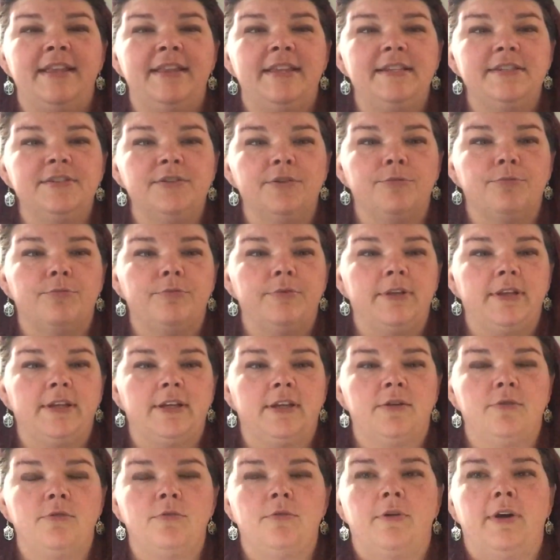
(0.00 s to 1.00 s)
These are
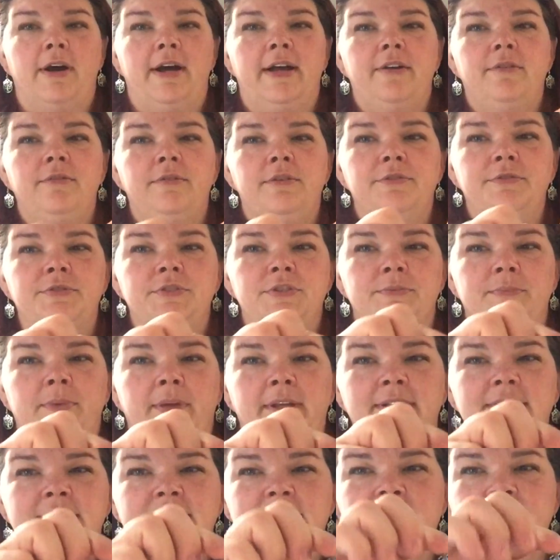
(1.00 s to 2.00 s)
really cool. I don't know if she
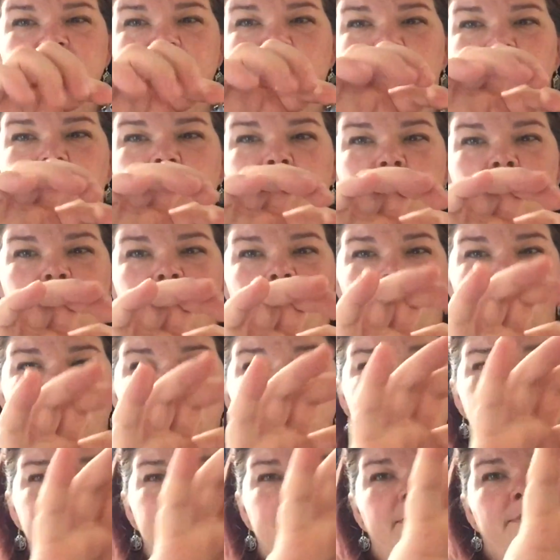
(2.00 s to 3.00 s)
makes these or if you can buy
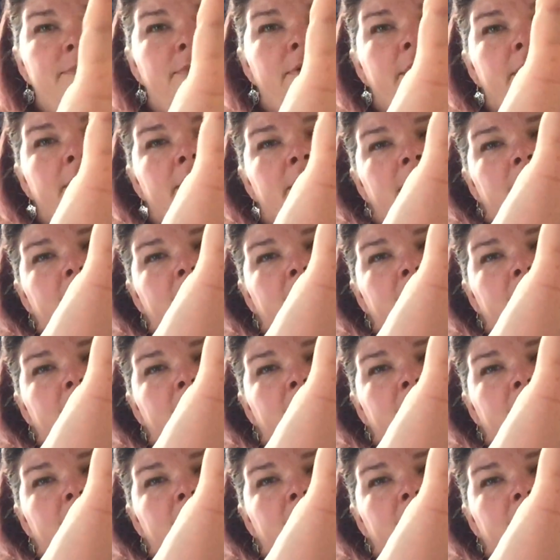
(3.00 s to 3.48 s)
these somewhere.